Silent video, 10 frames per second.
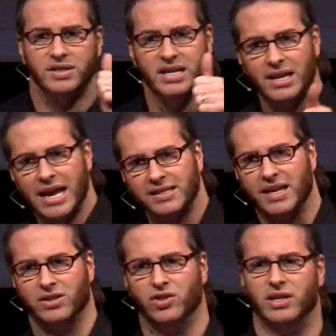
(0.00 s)
to
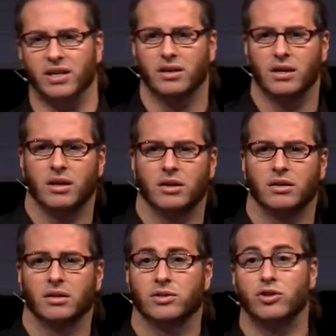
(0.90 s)
DNx HD.
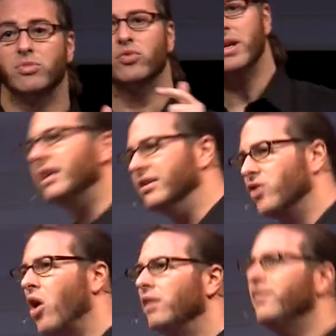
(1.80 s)
to Meridian,
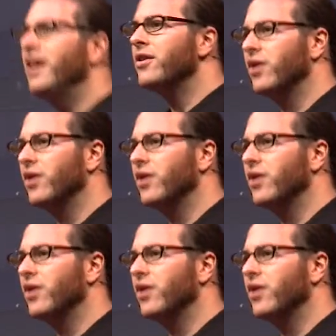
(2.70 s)
to all of their